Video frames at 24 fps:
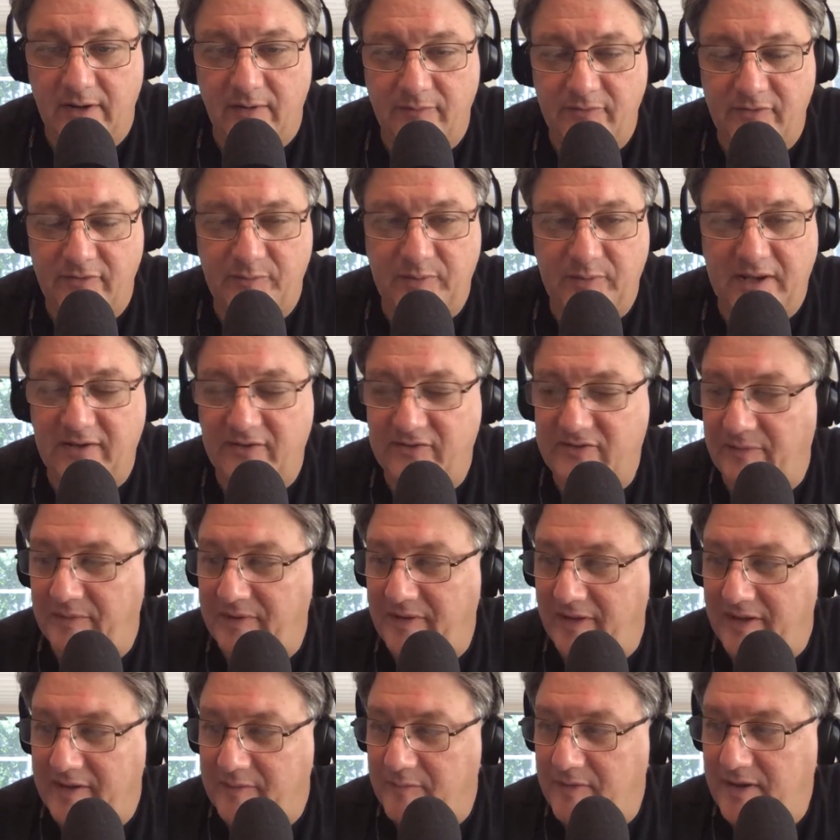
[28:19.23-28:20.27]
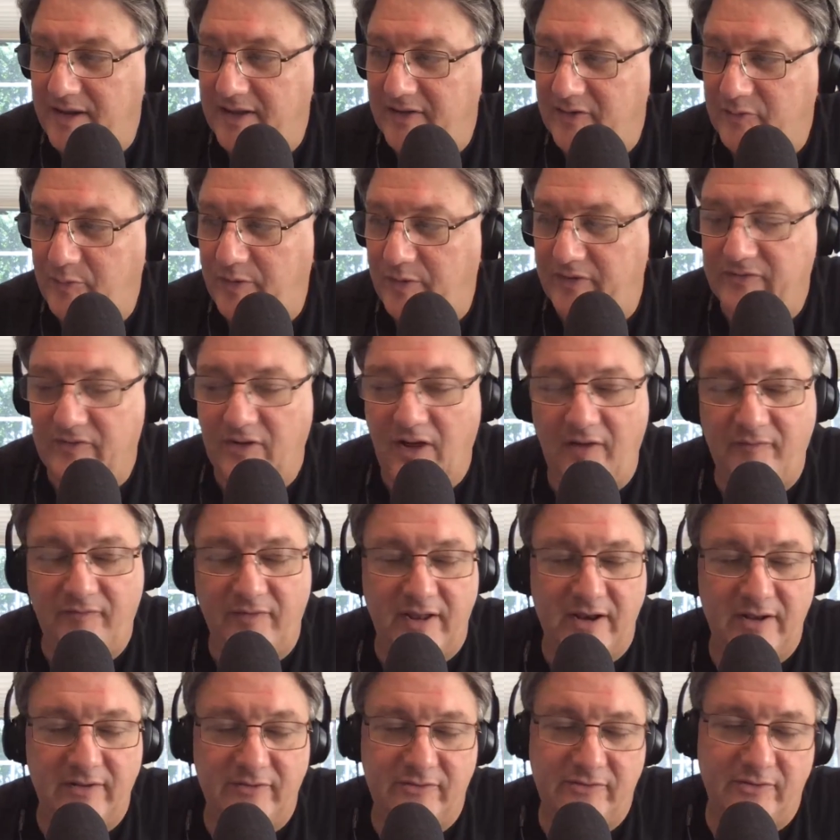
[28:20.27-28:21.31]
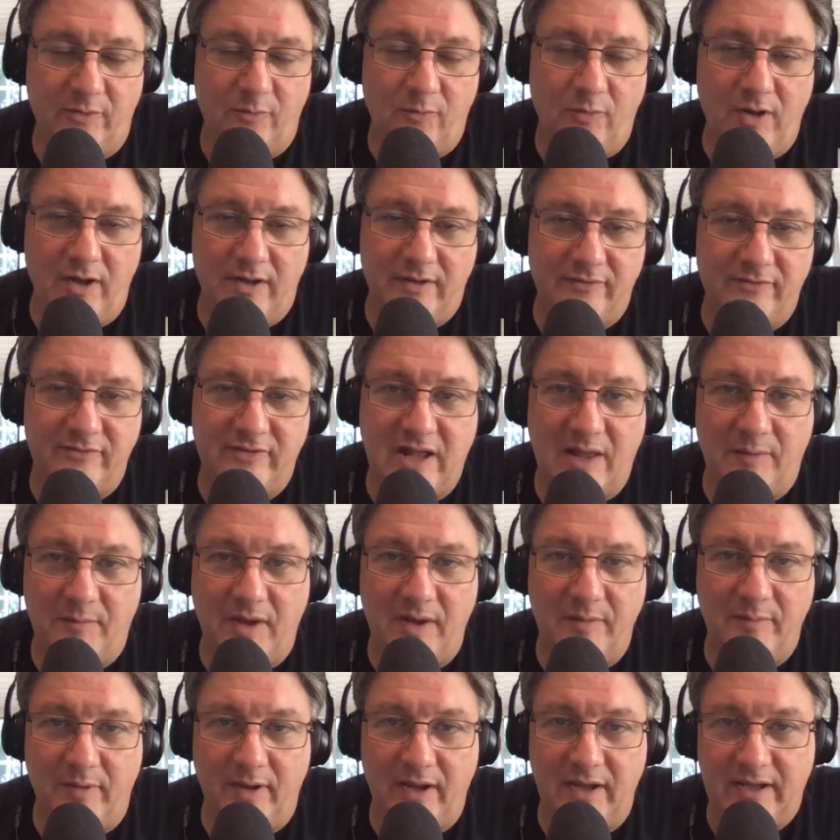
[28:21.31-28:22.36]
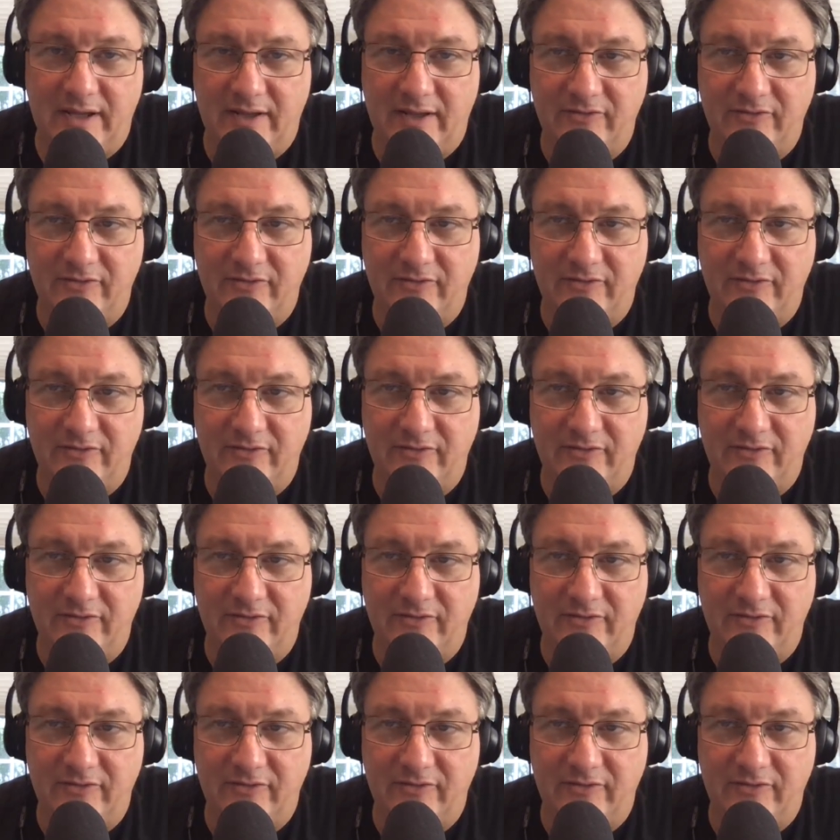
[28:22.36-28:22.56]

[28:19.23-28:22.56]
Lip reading: Just because somebody like me gets pissed off at it, so what? It's not my bike, it's